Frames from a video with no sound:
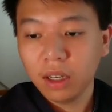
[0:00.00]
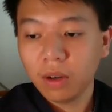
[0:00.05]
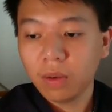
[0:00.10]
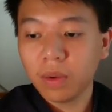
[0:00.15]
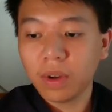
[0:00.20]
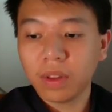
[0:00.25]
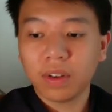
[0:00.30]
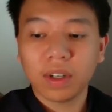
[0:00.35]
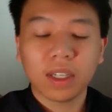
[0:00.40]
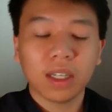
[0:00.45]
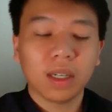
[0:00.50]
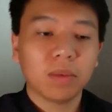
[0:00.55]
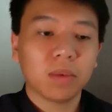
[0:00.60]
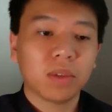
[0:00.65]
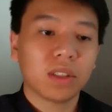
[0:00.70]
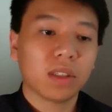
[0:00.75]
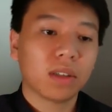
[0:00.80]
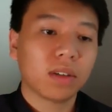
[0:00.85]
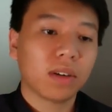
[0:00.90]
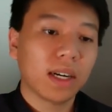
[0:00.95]
whether it
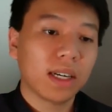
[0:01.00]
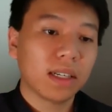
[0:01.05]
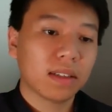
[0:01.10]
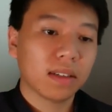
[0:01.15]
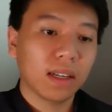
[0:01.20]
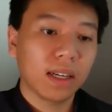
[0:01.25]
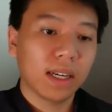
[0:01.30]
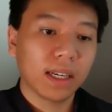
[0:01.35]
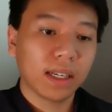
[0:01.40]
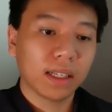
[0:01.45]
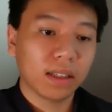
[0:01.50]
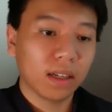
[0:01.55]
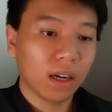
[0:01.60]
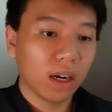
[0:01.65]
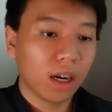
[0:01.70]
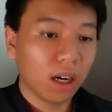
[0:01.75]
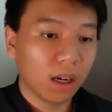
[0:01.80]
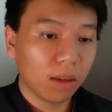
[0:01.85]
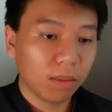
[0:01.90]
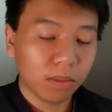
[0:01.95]
comes to crates like
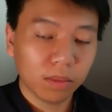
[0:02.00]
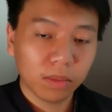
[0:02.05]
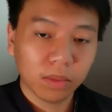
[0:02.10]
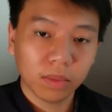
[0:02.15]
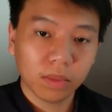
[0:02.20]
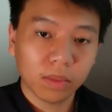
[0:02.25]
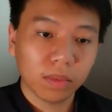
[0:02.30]
NOM,